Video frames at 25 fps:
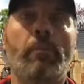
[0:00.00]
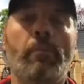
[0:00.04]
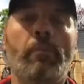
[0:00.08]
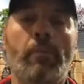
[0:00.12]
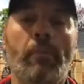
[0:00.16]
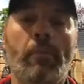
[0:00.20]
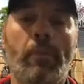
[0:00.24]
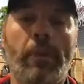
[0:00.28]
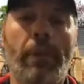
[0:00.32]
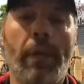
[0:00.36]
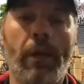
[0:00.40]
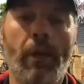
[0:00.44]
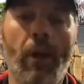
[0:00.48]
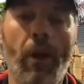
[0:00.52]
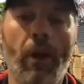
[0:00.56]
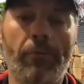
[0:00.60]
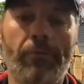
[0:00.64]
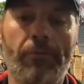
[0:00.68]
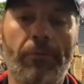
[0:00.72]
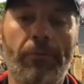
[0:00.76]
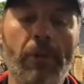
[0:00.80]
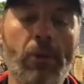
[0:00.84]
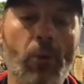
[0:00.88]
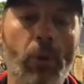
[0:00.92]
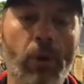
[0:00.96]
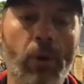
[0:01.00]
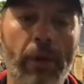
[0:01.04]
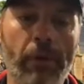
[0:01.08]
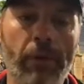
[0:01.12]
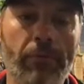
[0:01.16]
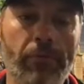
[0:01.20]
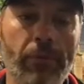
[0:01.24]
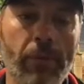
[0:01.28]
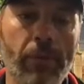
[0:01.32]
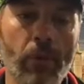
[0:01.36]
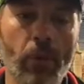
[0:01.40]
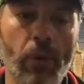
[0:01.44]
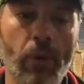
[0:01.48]
there are fewer and
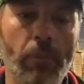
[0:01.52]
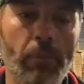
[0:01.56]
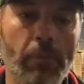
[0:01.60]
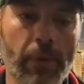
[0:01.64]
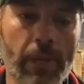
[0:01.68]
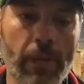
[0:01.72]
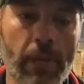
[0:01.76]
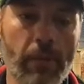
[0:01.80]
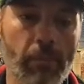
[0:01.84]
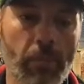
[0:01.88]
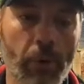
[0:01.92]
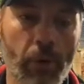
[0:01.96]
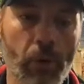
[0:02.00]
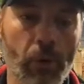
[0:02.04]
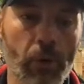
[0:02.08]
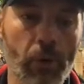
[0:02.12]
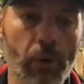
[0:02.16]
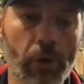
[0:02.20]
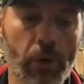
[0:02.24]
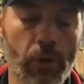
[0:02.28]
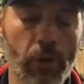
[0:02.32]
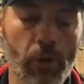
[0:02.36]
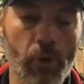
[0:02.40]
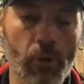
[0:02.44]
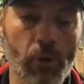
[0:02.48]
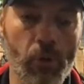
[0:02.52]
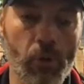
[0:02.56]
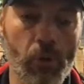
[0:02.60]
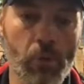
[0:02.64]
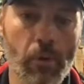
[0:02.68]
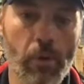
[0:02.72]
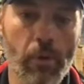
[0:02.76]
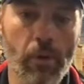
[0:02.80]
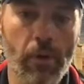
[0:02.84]
fewer people who